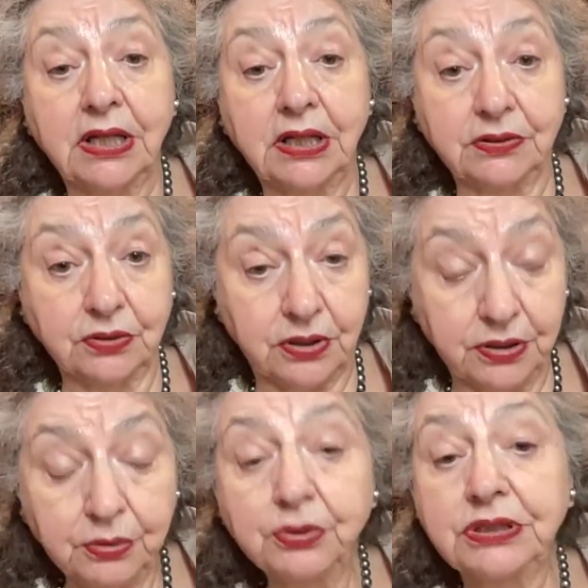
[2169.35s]

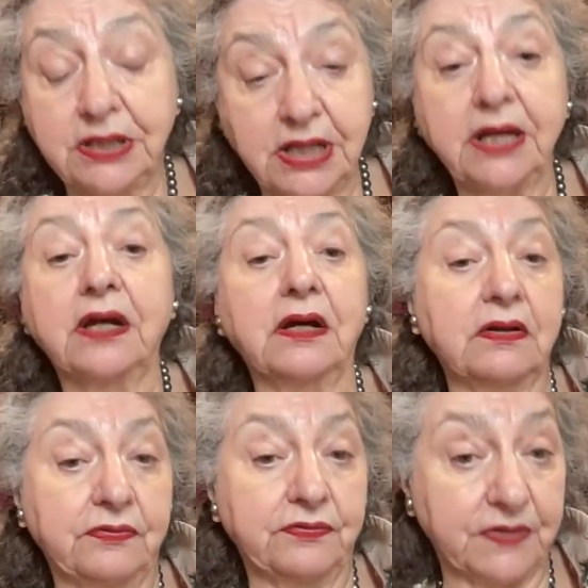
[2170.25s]
include their
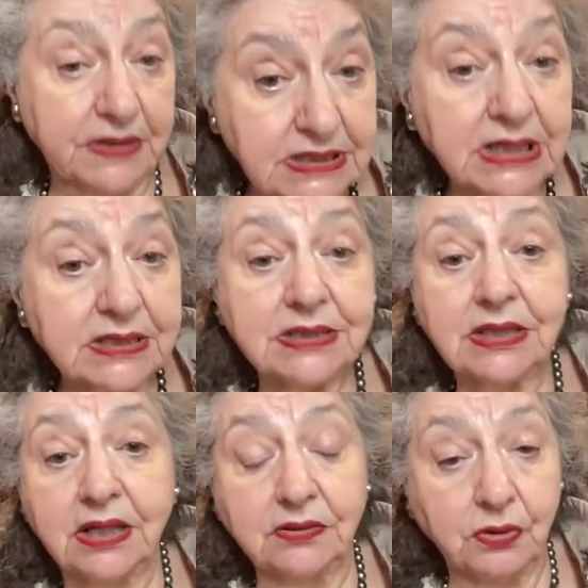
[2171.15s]
physics
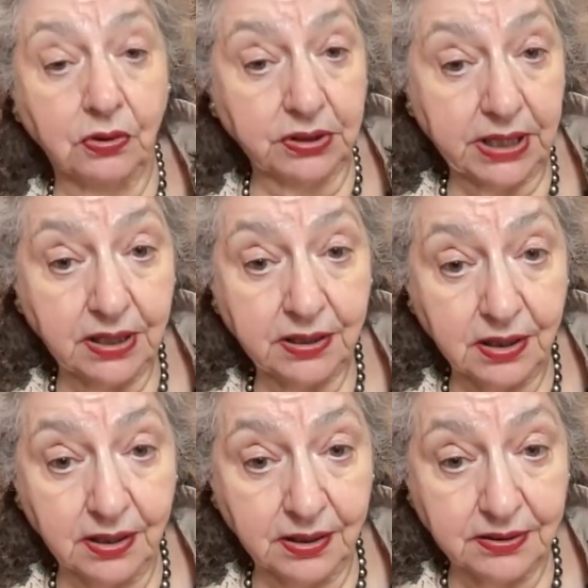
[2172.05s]
and all the
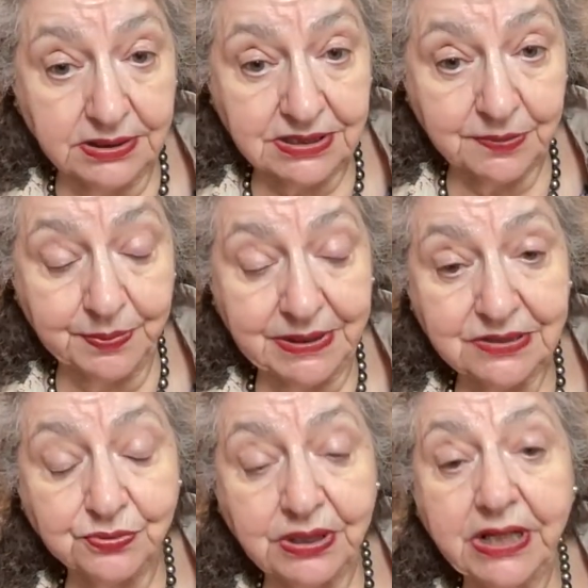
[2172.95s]

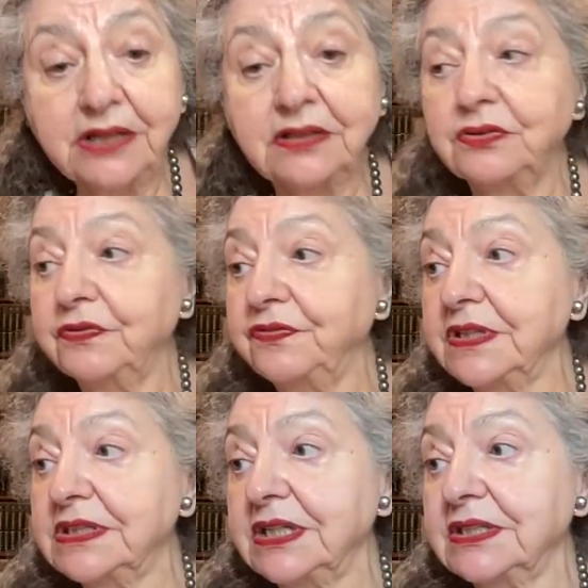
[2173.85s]
disciplines related to
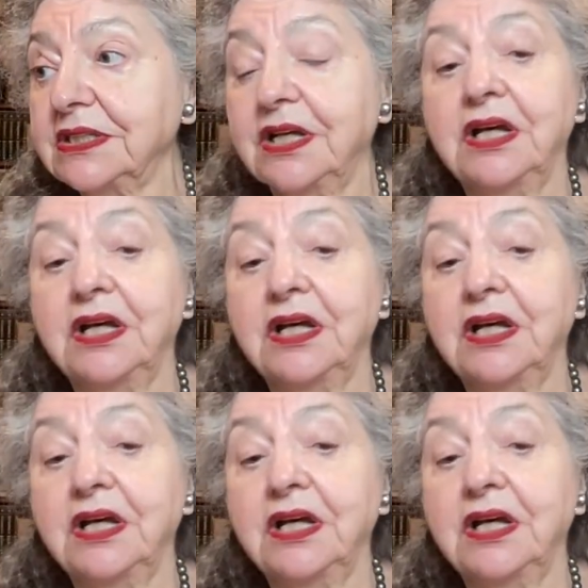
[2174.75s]
physics,